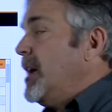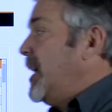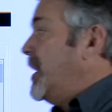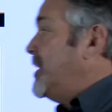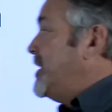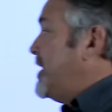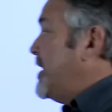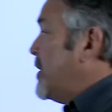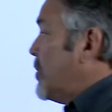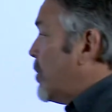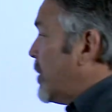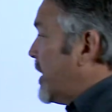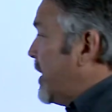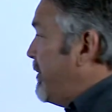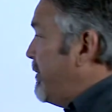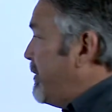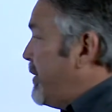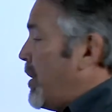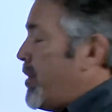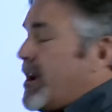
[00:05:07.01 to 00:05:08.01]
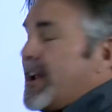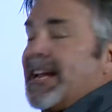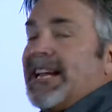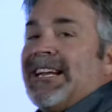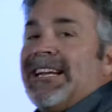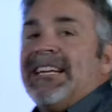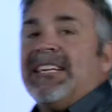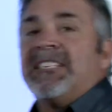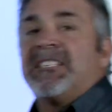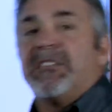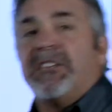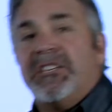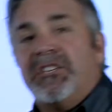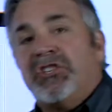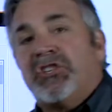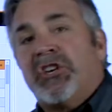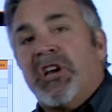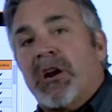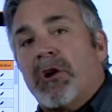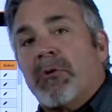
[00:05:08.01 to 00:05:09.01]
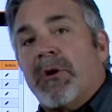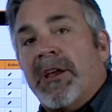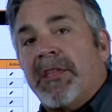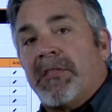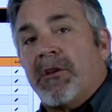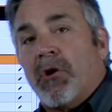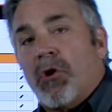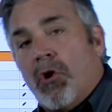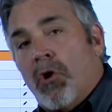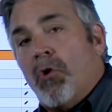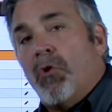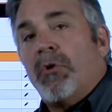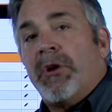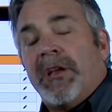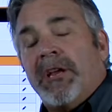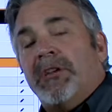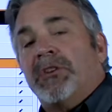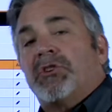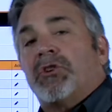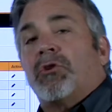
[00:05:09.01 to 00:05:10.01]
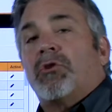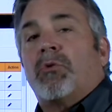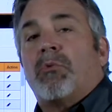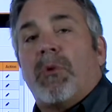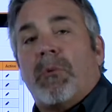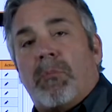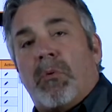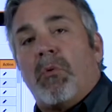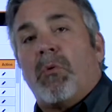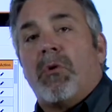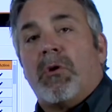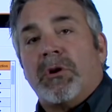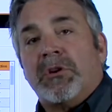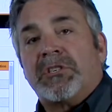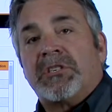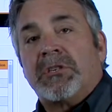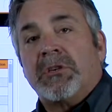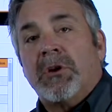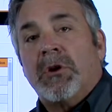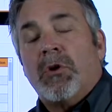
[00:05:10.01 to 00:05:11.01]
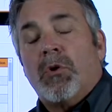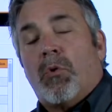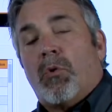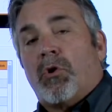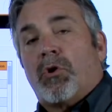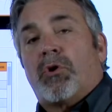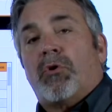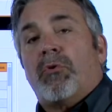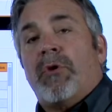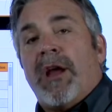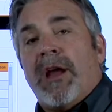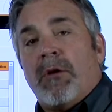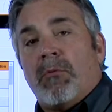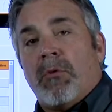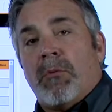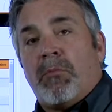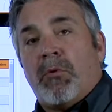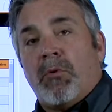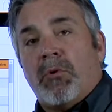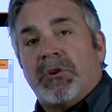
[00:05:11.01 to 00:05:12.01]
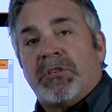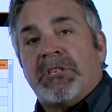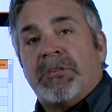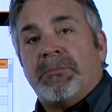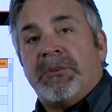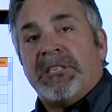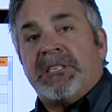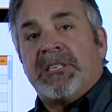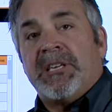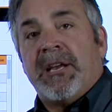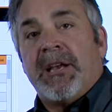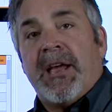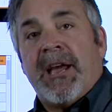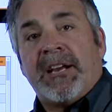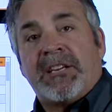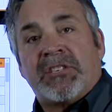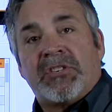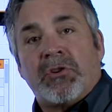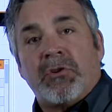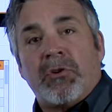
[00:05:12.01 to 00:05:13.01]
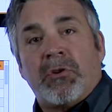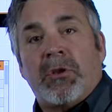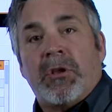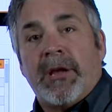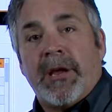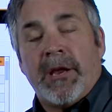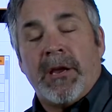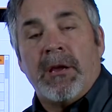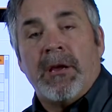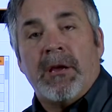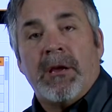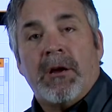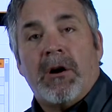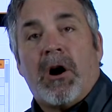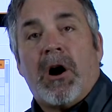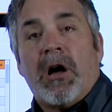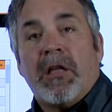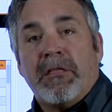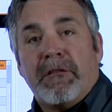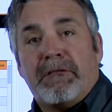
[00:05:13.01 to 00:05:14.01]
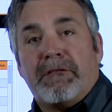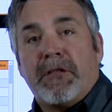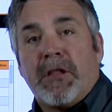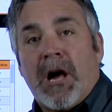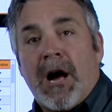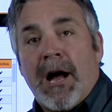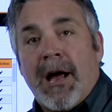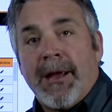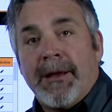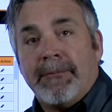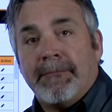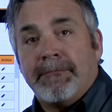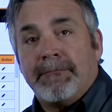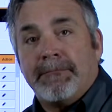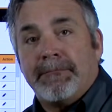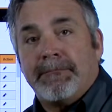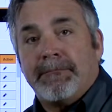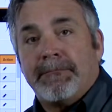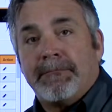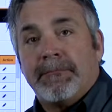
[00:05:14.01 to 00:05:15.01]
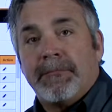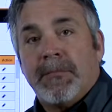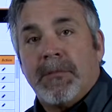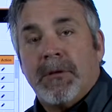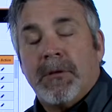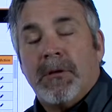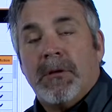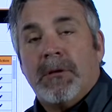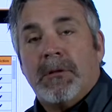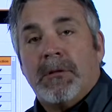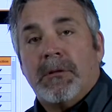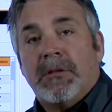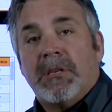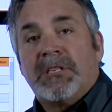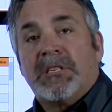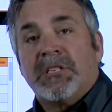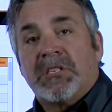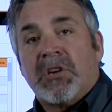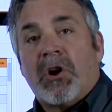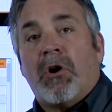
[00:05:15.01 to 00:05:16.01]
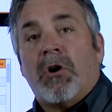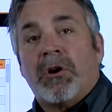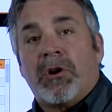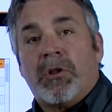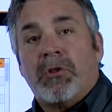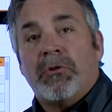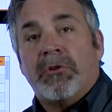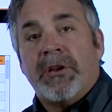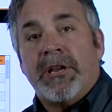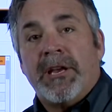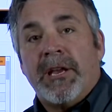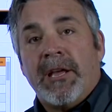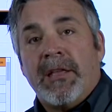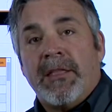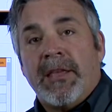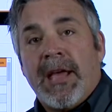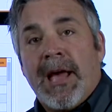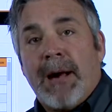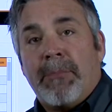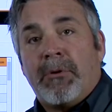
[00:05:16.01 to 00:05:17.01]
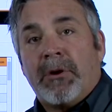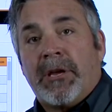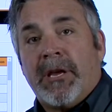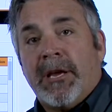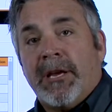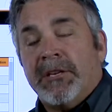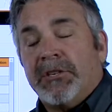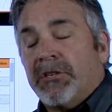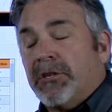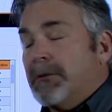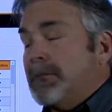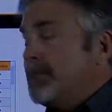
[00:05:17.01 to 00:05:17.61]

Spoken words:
A dealer can very easily generate their own internal reports or create reports to be sent externally on the fly. This is all included in the application.